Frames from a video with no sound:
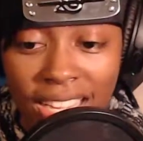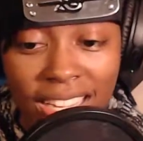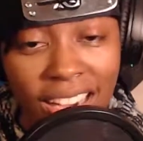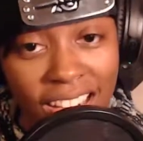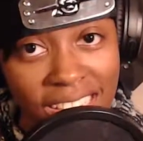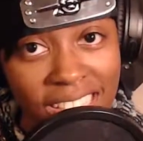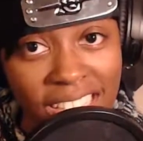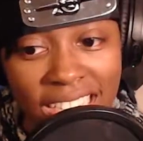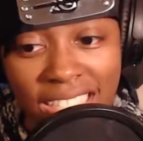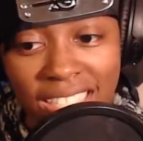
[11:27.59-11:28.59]
Hard
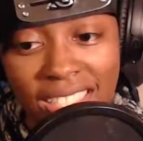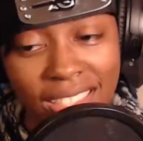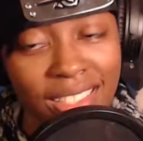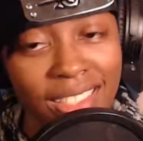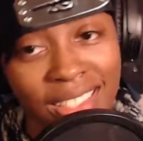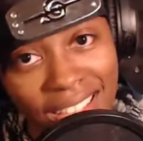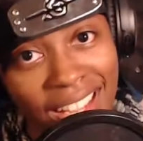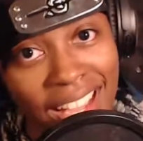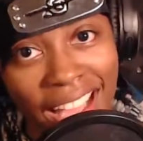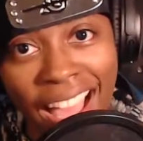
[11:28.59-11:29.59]
decision.
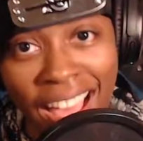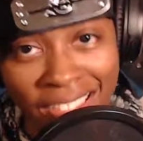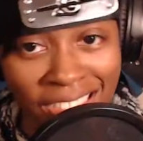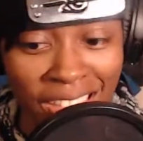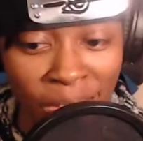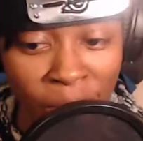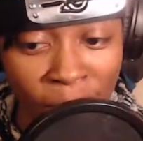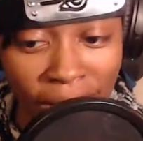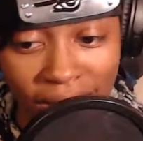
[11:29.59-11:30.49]
I have to think about